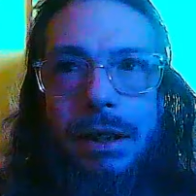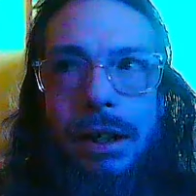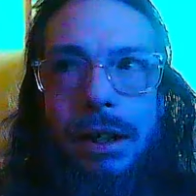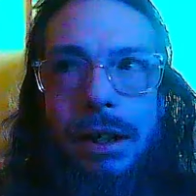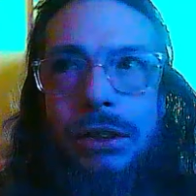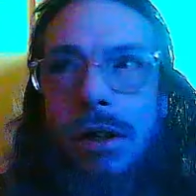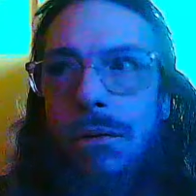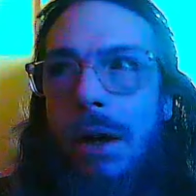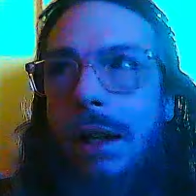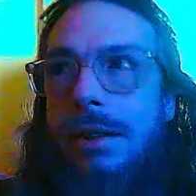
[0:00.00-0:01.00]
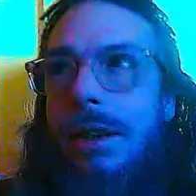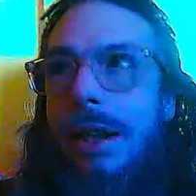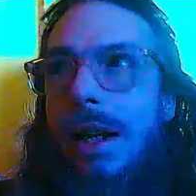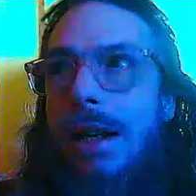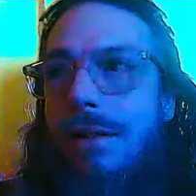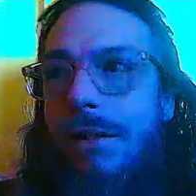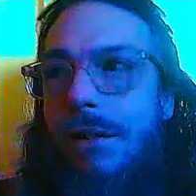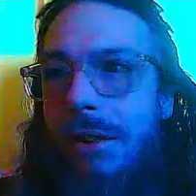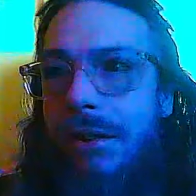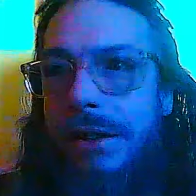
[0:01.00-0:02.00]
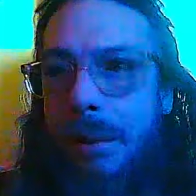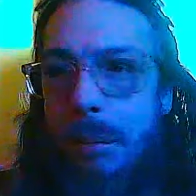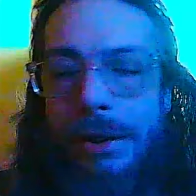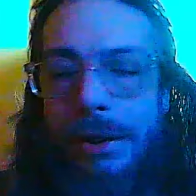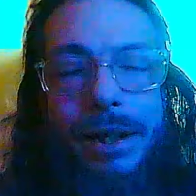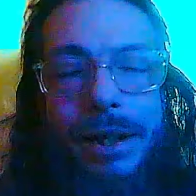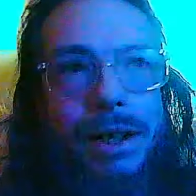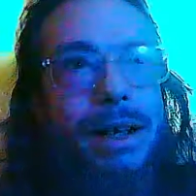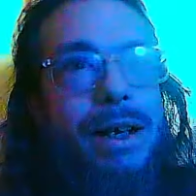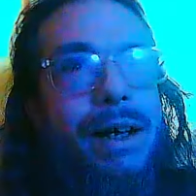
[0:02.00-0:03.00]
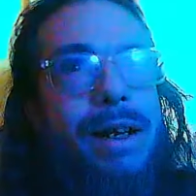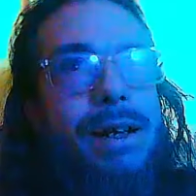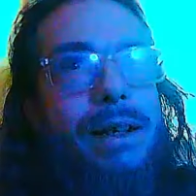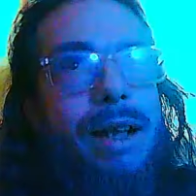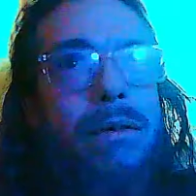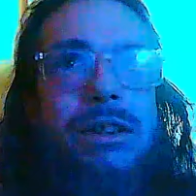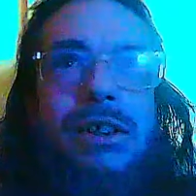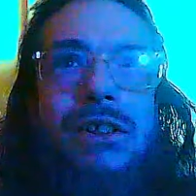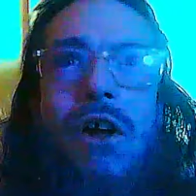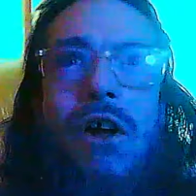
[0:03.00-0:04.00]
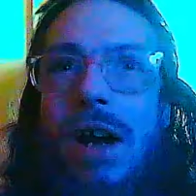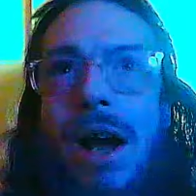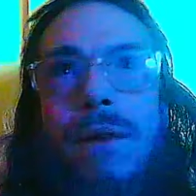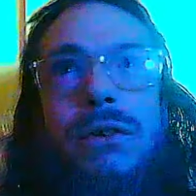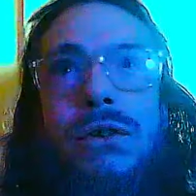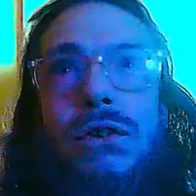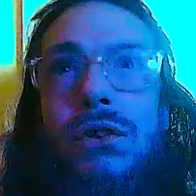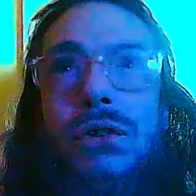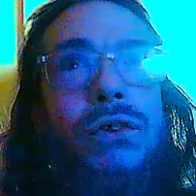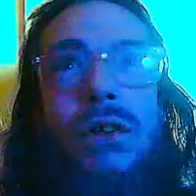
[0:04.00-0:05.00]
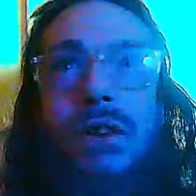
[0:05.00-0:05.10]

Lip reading: until I finally started using it. But that was long after school.